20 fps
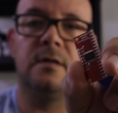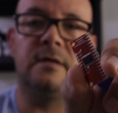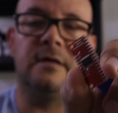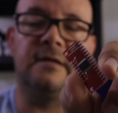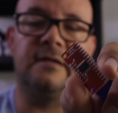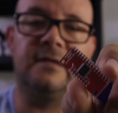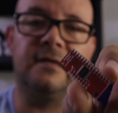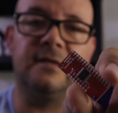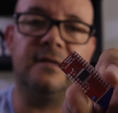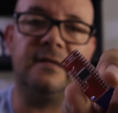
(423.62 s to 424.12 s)

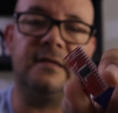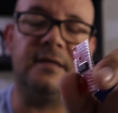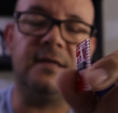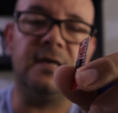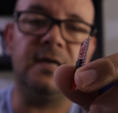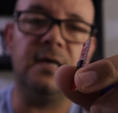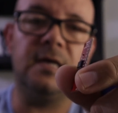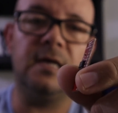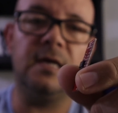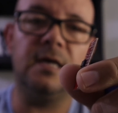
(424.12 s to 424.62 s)
This is
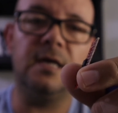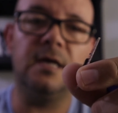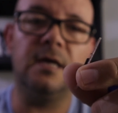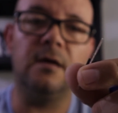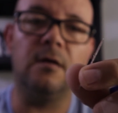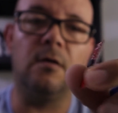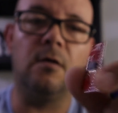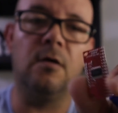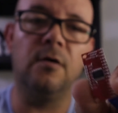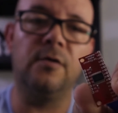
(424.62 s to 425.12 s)
the
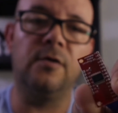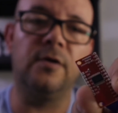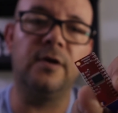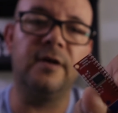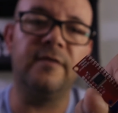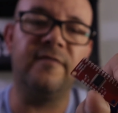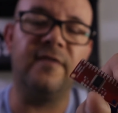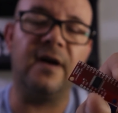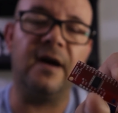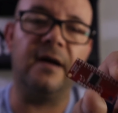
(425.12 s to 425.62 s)
other
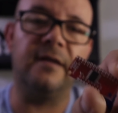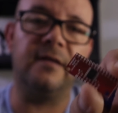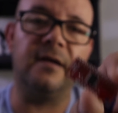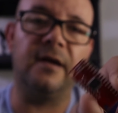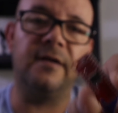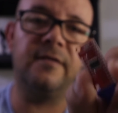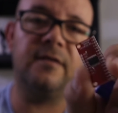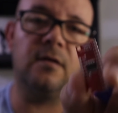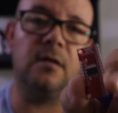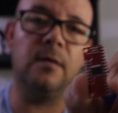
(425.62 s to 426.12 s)
device that
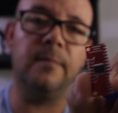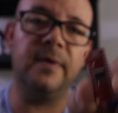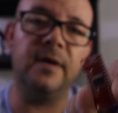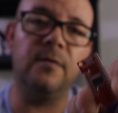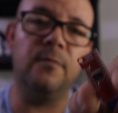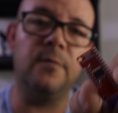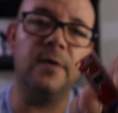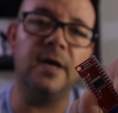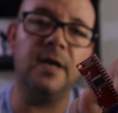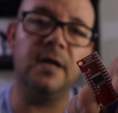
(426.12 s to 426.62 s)
is going to be
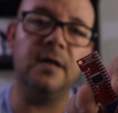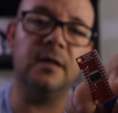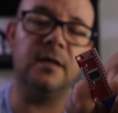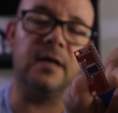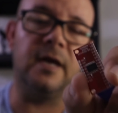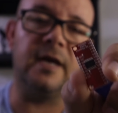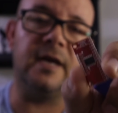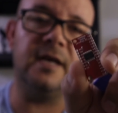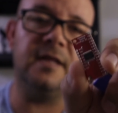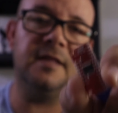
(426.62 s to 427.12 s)
reading
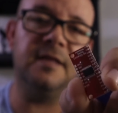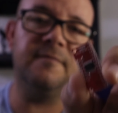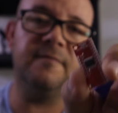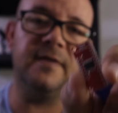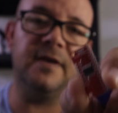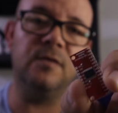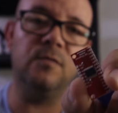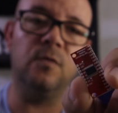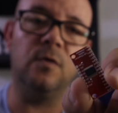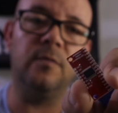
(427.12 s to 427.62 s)
the
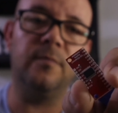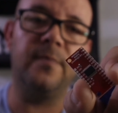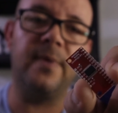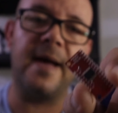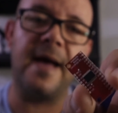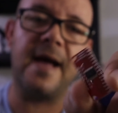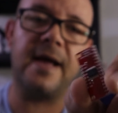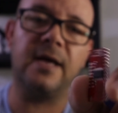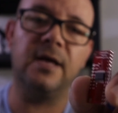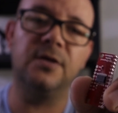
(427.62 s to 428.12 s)
individual
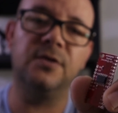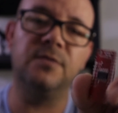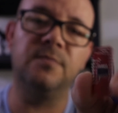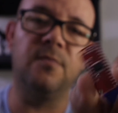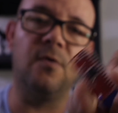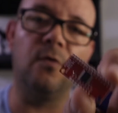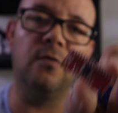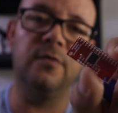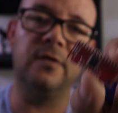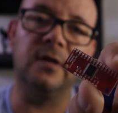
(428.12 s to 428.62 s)
package
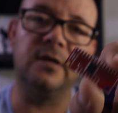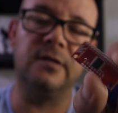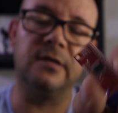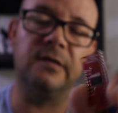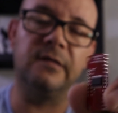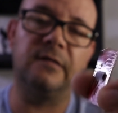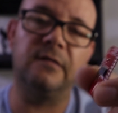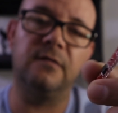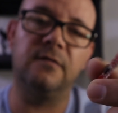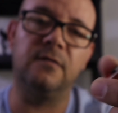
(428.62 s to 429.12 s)

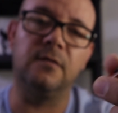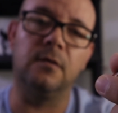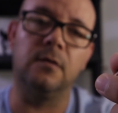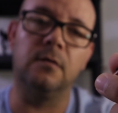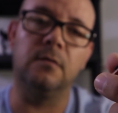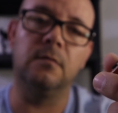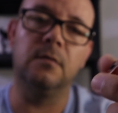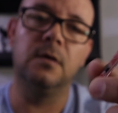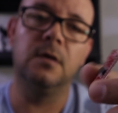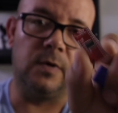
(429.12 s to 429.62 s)
voltages.
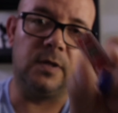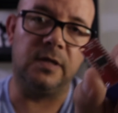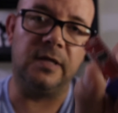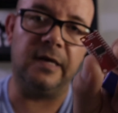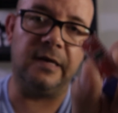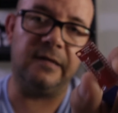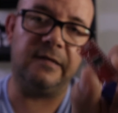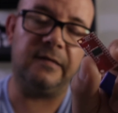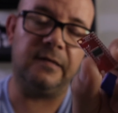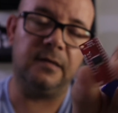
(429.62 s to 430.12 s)
So with
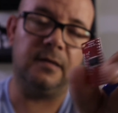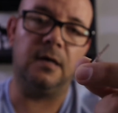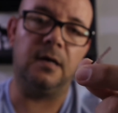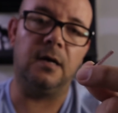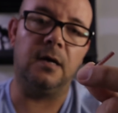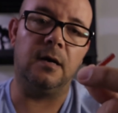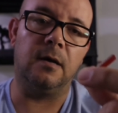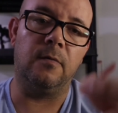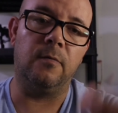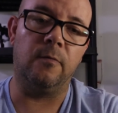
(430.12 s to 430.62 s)
this,
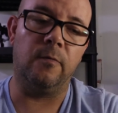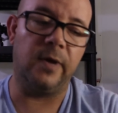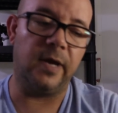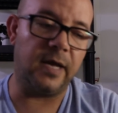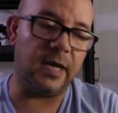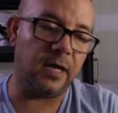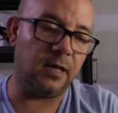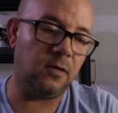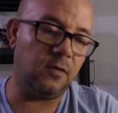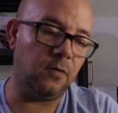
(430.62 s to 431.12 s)
uh, we
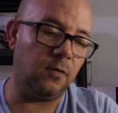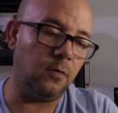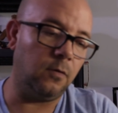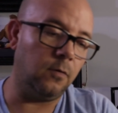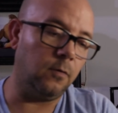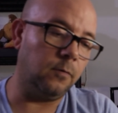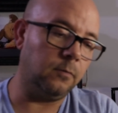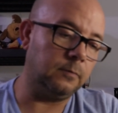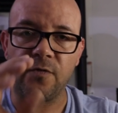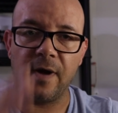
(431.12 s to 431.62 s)
get
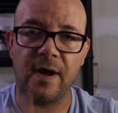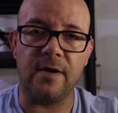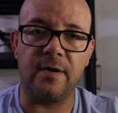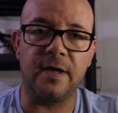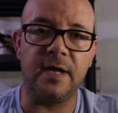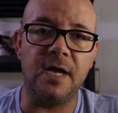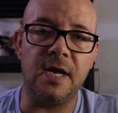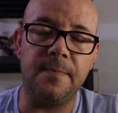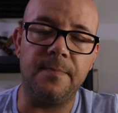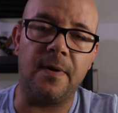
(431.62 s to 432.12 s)
to try to
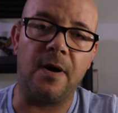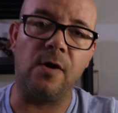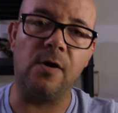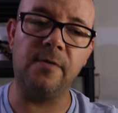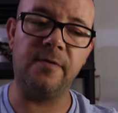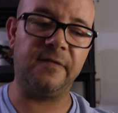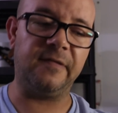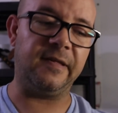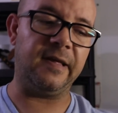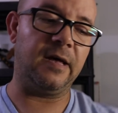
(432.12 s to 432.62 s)
keep
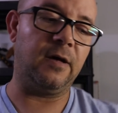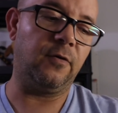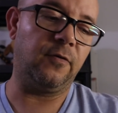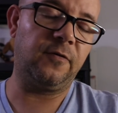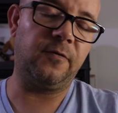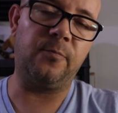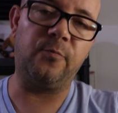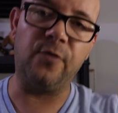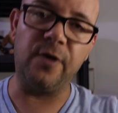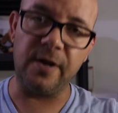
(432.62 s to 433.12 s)
our
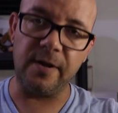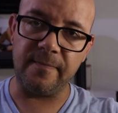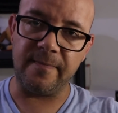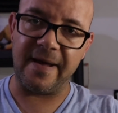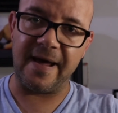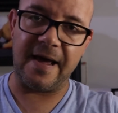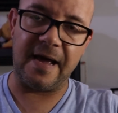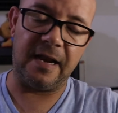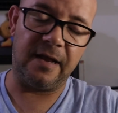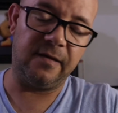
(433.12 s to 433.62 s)
cells pretty
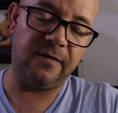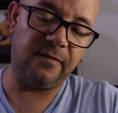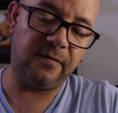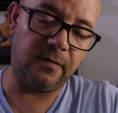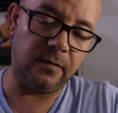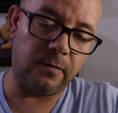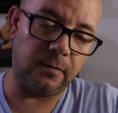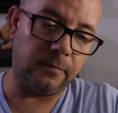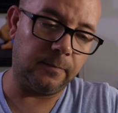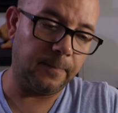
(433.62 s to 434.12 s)
balanced.
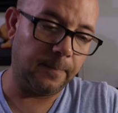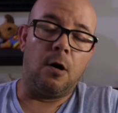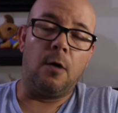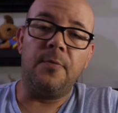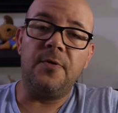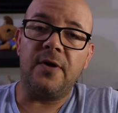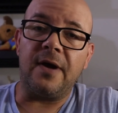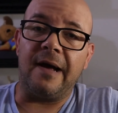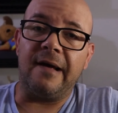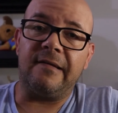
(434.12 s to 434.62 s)
So
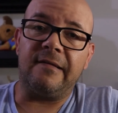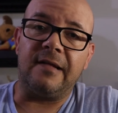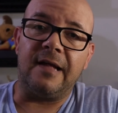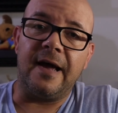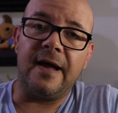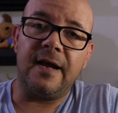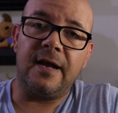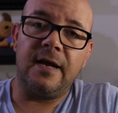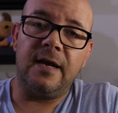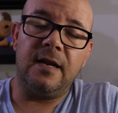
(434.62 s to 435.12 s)
hope you guys
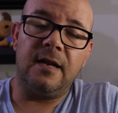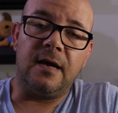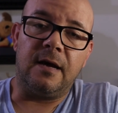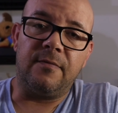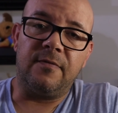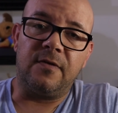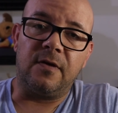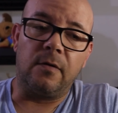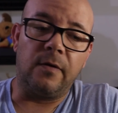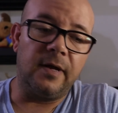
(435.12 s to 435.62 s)
like it.
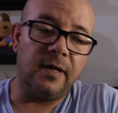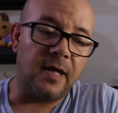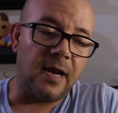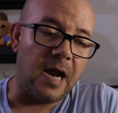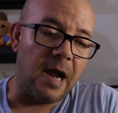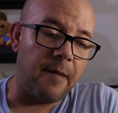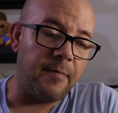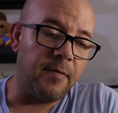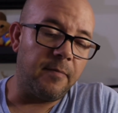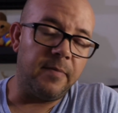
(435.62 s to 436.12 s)
I'm sorry that
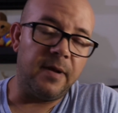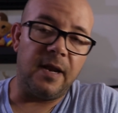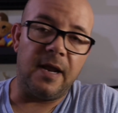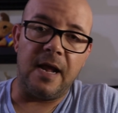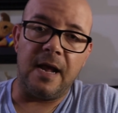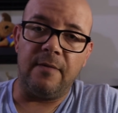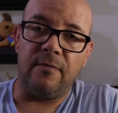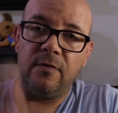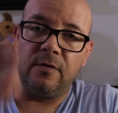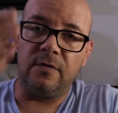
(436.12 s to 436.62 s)
I haven't been
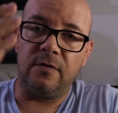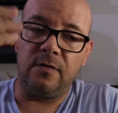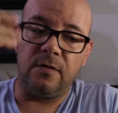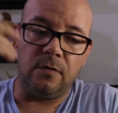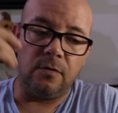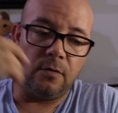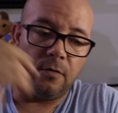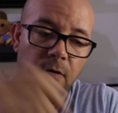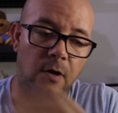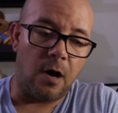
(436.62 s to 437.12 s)
able
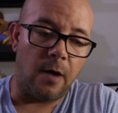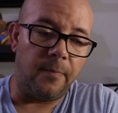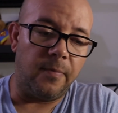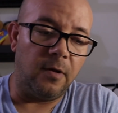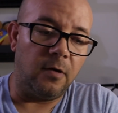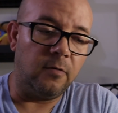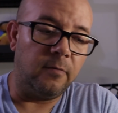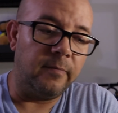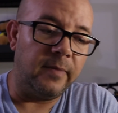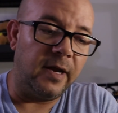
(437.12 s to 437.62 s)
to
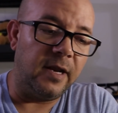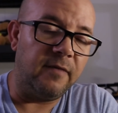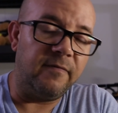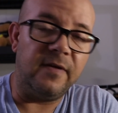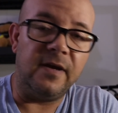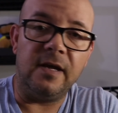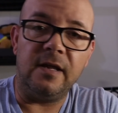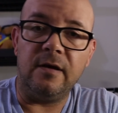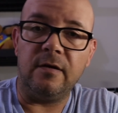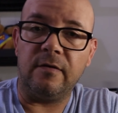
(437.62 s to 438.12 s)
upload many
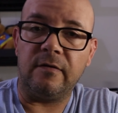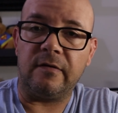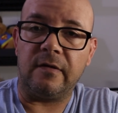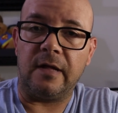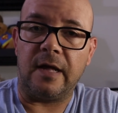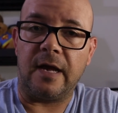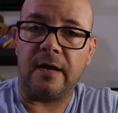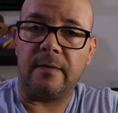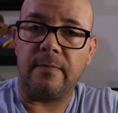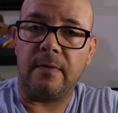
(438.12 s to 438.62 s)
videos
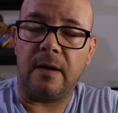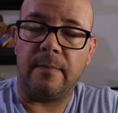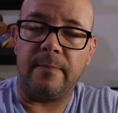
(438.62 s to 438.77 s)
like